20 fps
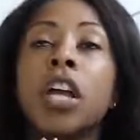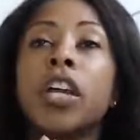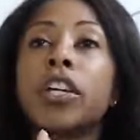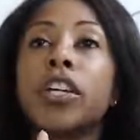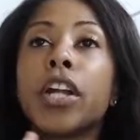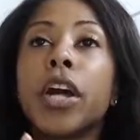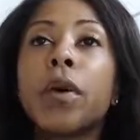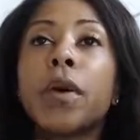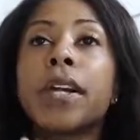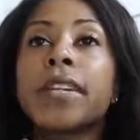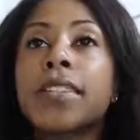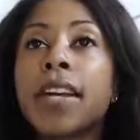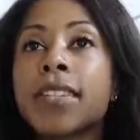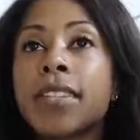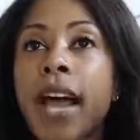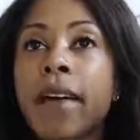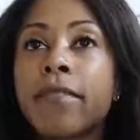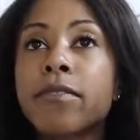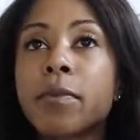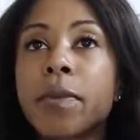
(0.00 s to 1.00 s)
you know, it
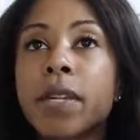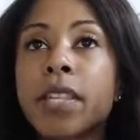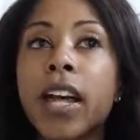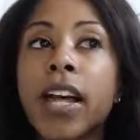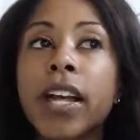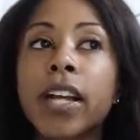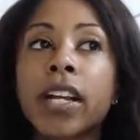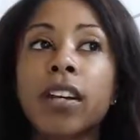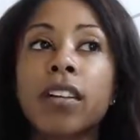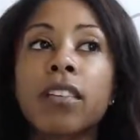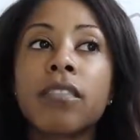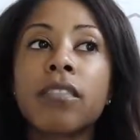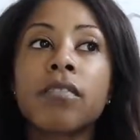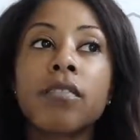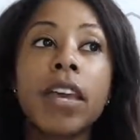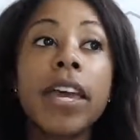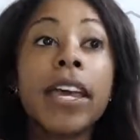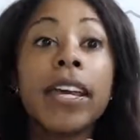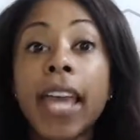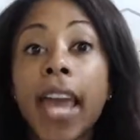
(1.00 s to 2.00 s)
doesn't have to be like,
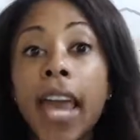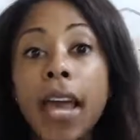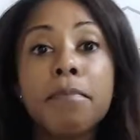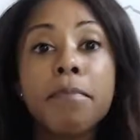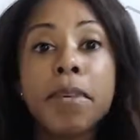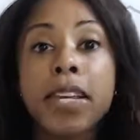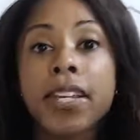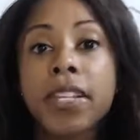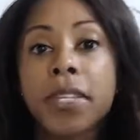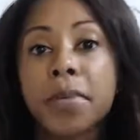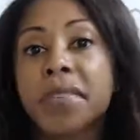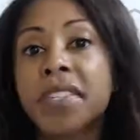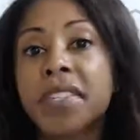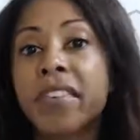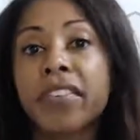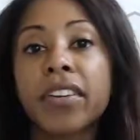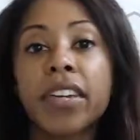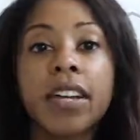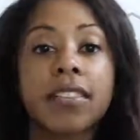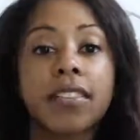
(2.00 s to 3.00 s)
it can be as
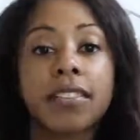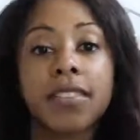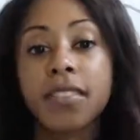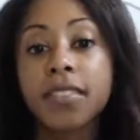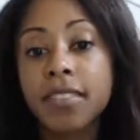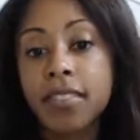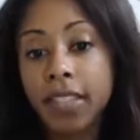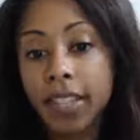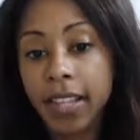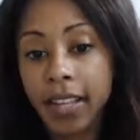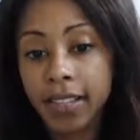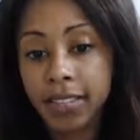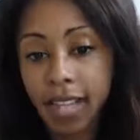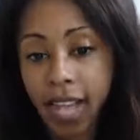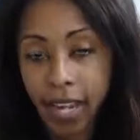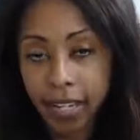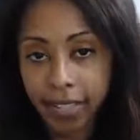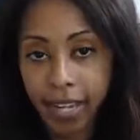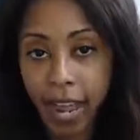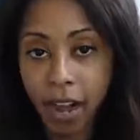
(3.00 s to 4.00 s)
specific as this is the
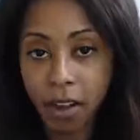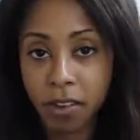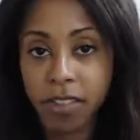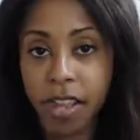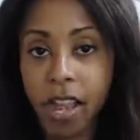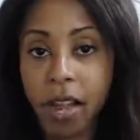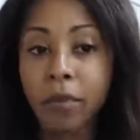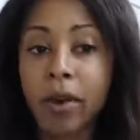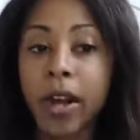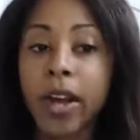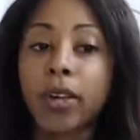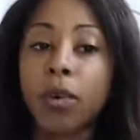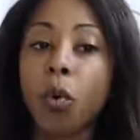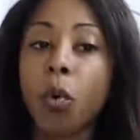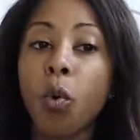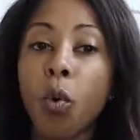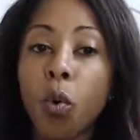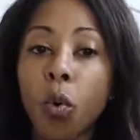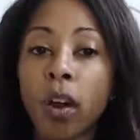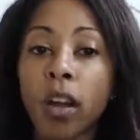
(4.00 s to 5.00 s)
exact house I want,
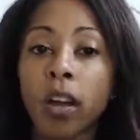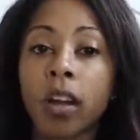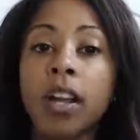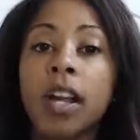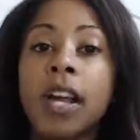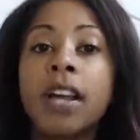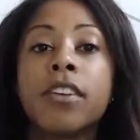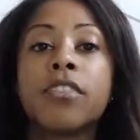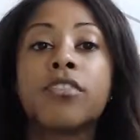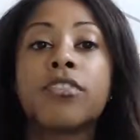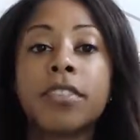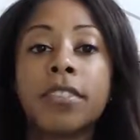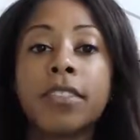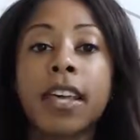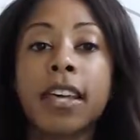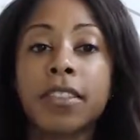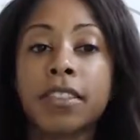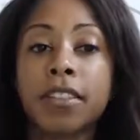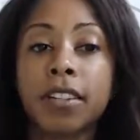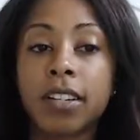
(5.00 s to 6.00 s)
or just
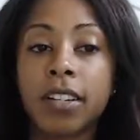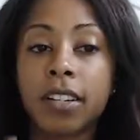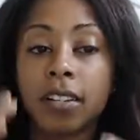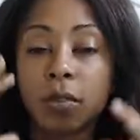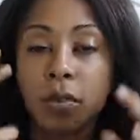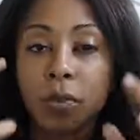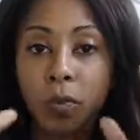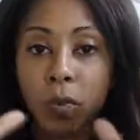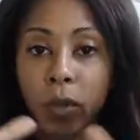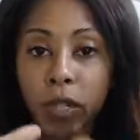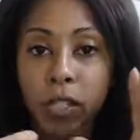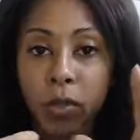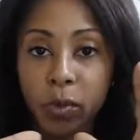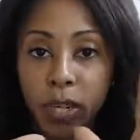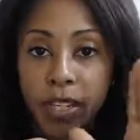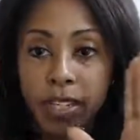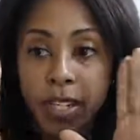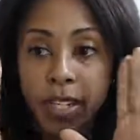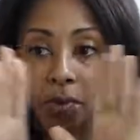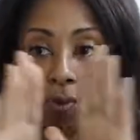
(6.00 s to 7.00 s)
that what you
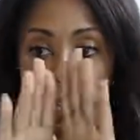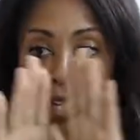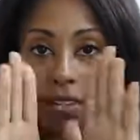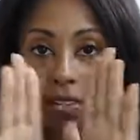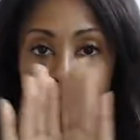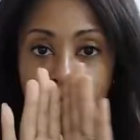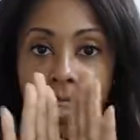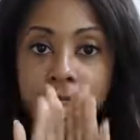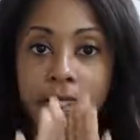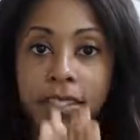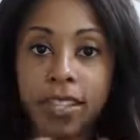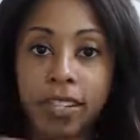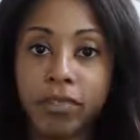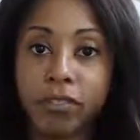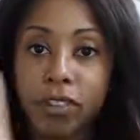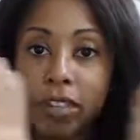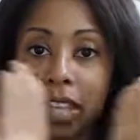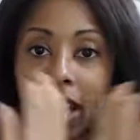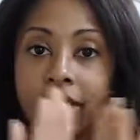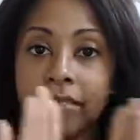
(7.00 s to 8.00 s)
end up like selecting
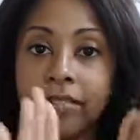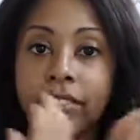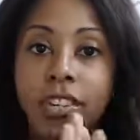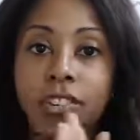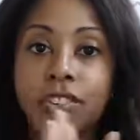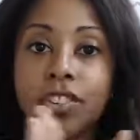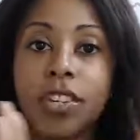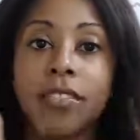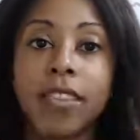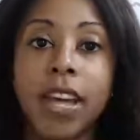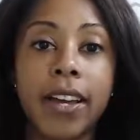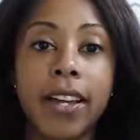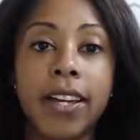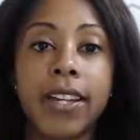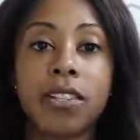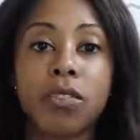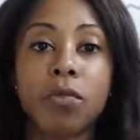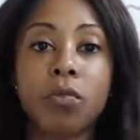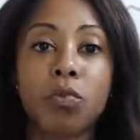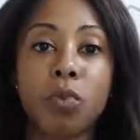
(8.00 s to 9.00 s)
for that vision, that
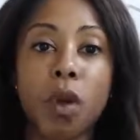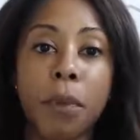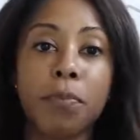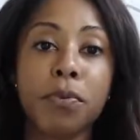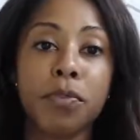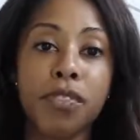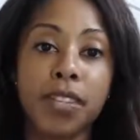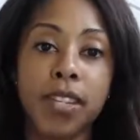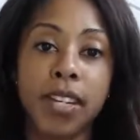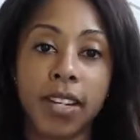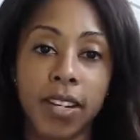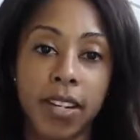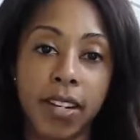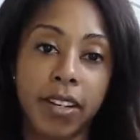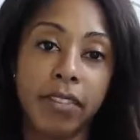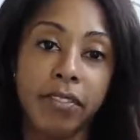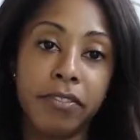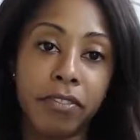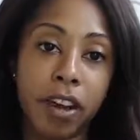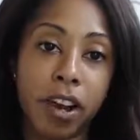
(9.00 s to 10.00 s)
it's
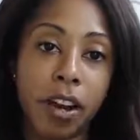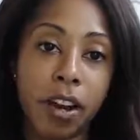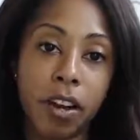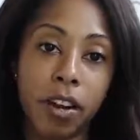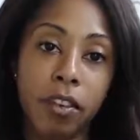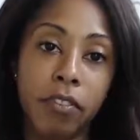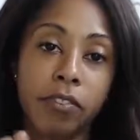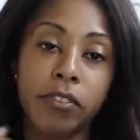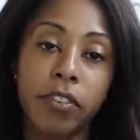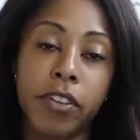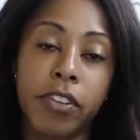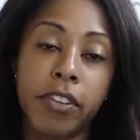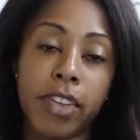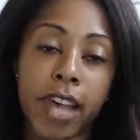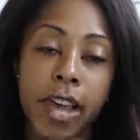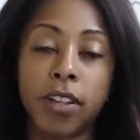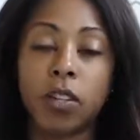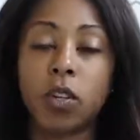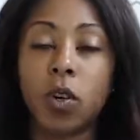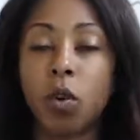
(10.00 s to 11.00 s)
representative of
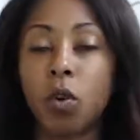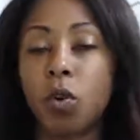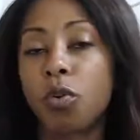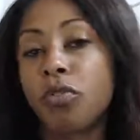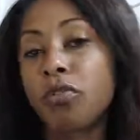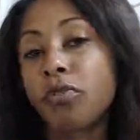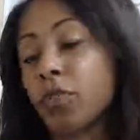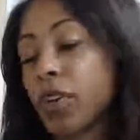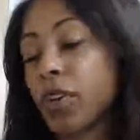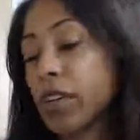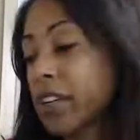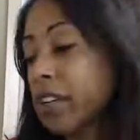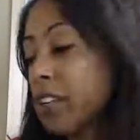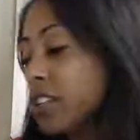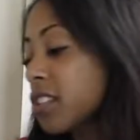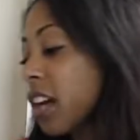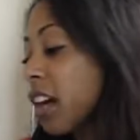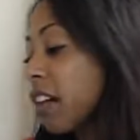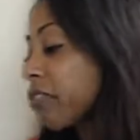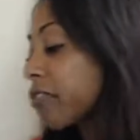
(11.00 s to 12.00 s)
that goal for
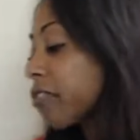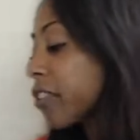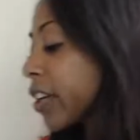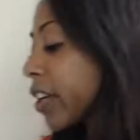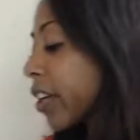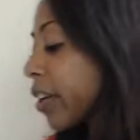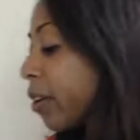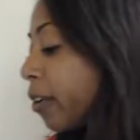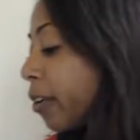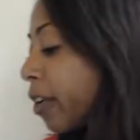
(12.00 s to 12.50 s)
yourself, for you.